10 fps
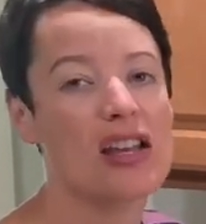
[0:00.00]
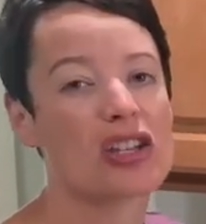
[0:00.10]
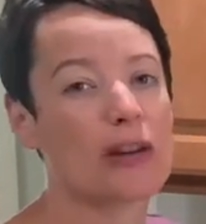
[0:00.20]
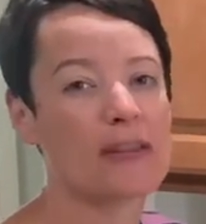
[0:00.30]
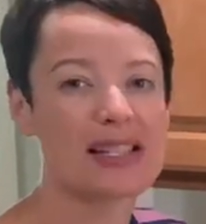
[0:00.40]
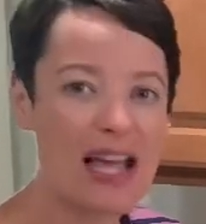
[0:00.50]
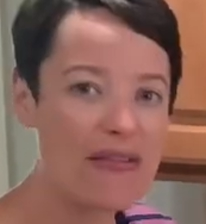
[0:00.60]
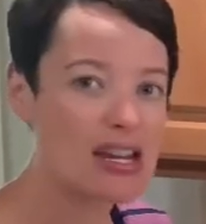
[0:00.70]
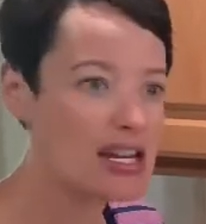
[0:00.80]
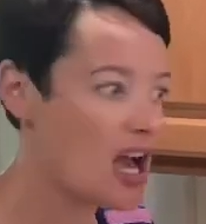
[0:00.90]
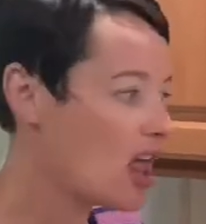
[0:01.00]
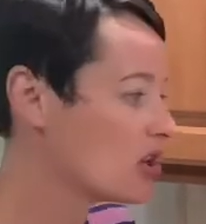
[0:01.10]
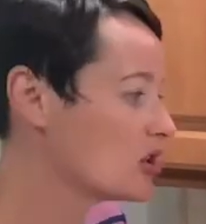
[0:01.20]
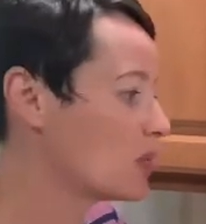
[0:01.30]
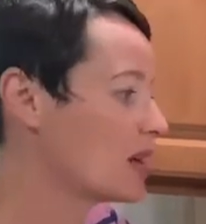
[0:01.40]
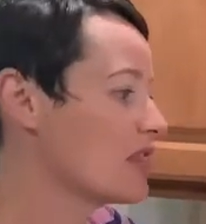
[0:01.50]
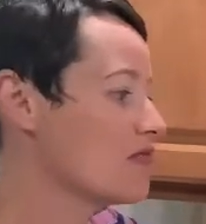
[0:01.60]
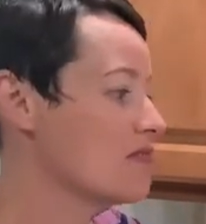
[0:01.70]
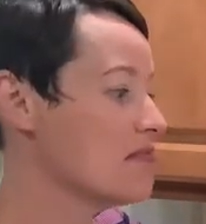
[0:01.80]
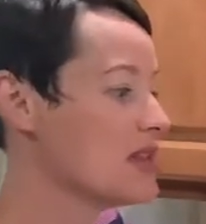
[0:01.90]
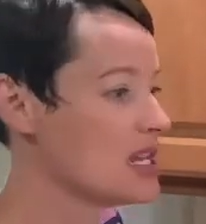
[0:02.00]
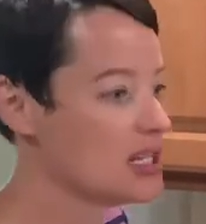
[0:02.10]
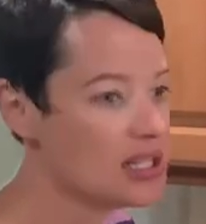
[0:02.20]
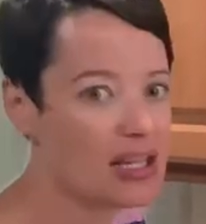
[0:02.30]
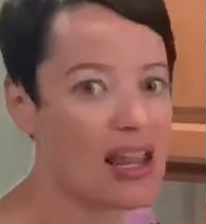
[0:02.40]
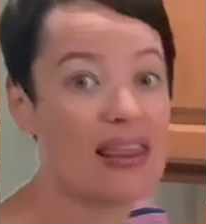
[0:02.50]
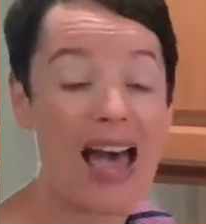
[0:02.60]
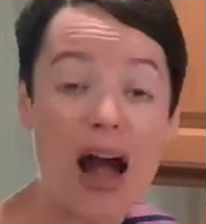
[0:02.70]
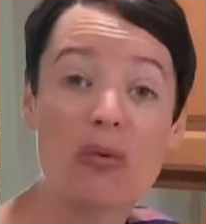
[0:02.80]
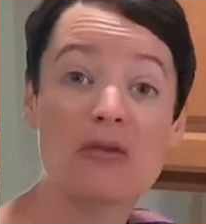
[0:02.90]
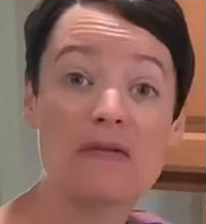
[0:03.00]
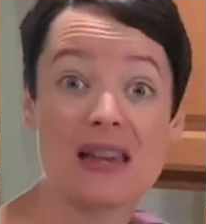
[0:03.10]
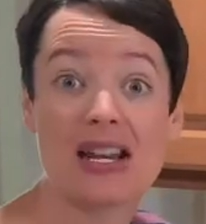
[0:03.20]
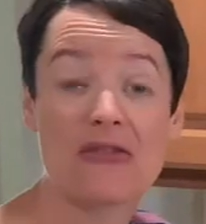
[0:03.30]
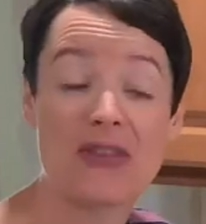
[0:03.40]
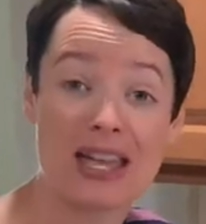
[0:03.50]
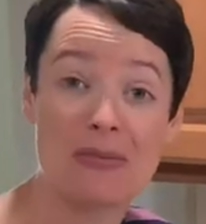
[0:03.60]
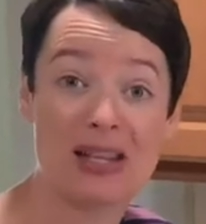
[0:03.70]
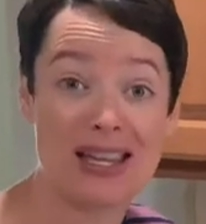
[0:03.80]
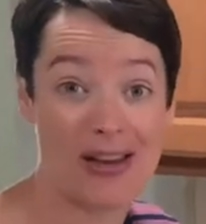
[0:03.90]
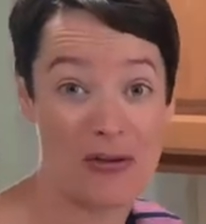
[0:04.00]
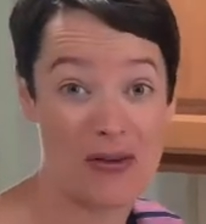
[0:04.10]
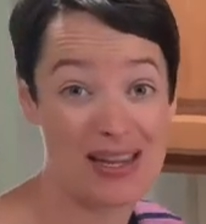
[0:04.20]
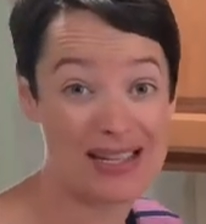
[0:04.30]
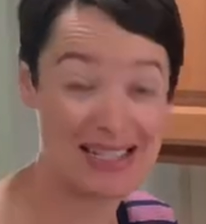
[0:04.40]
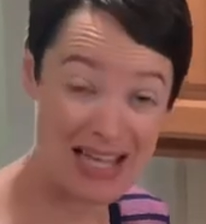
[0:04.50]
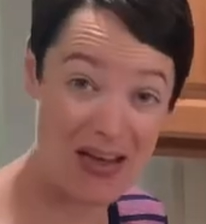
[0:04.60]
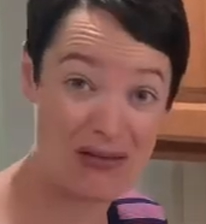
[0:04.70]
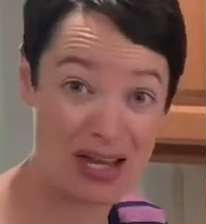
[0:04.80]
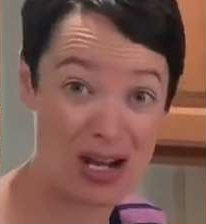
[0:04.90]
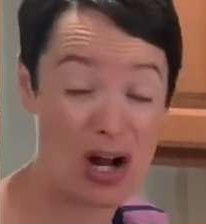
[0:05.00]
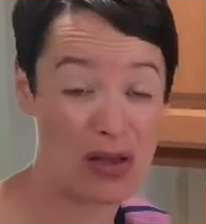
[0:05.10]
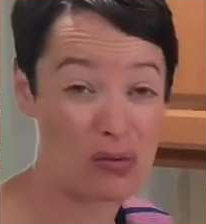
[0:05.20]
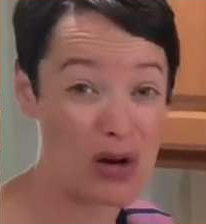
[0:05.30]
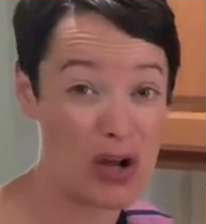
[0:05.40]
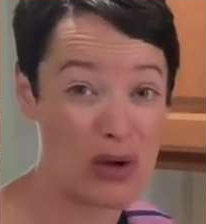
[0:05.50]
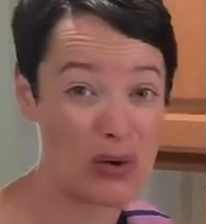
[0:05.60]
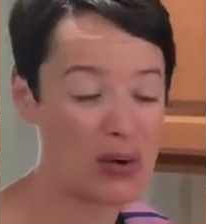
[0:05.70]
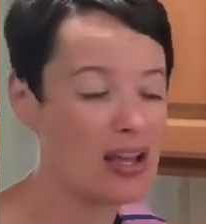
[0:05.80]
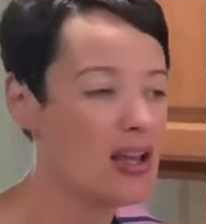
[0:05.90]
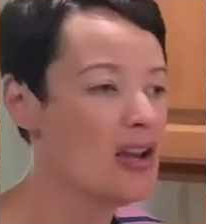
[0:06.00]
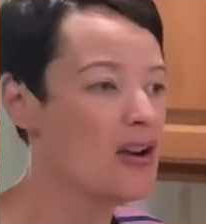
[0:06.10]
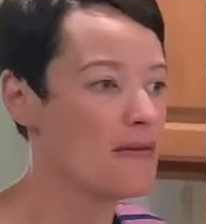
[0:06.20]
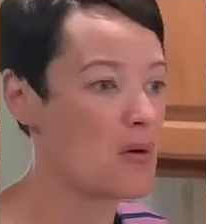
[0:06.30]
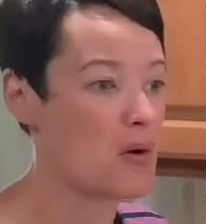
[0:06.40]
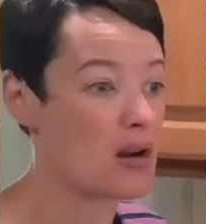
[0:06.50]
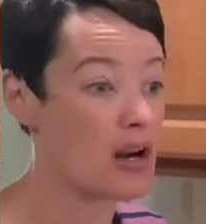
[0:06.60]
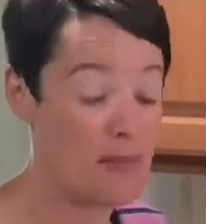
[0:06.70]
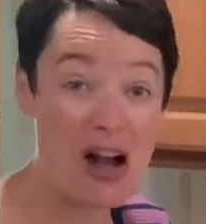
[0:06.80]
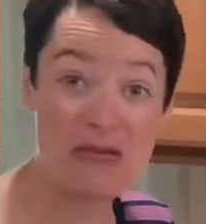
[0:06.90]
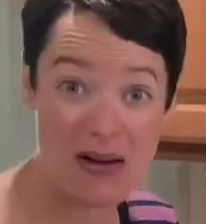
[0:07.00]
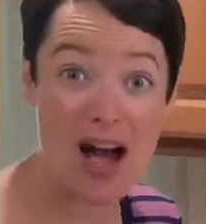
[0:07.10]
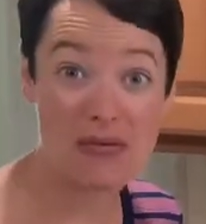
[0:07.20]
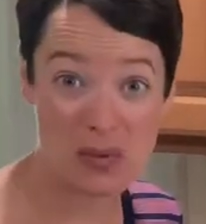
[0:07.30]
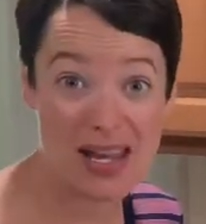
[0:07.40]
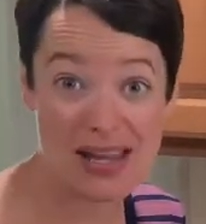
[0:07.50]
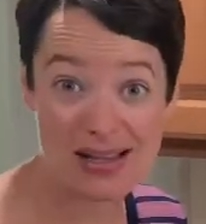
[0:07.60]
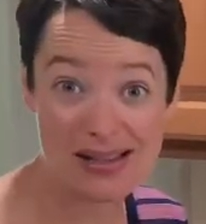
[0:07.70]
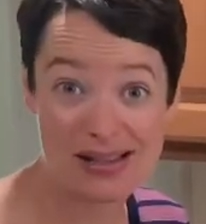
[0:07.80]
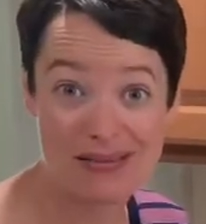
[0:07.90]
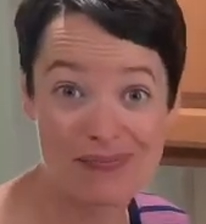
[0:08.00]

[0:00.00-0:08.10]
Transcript: So for $70 worth of meat, that will feed a family of 7 on the road for about 5 weeks.